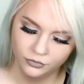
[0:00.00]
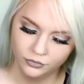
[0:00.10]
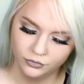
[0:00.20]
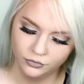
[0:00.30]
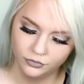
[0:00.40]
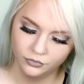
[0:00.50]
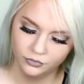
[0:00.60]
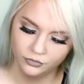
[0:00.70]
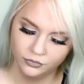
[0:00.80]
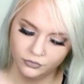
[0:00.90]

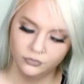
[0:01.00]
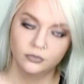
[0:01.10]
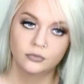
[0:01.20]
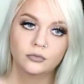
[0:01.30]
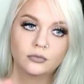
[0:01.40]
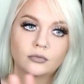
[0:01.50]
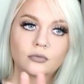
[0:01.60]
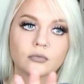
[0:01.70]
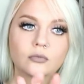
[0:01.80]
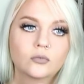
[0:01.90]

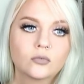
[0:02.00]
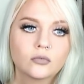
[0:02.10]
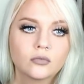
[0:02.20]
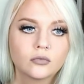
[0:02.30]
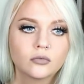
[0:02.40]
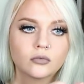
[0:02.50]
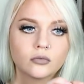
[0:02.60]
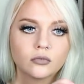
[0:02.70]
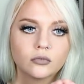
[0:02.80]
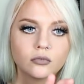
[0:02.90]

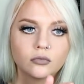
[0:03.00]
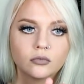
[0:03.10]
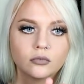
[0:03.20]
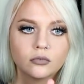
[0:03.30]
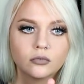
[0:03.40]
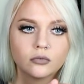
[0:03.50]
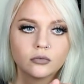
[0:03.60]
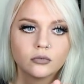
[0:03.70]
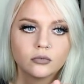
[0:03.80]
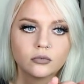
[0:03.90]

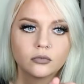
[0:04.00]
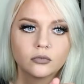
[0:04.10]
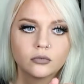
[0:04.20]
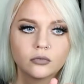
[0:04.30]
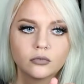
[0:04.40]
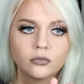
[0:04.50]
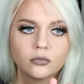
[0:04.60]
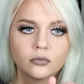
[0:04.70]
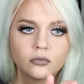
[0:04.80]
(not speaking)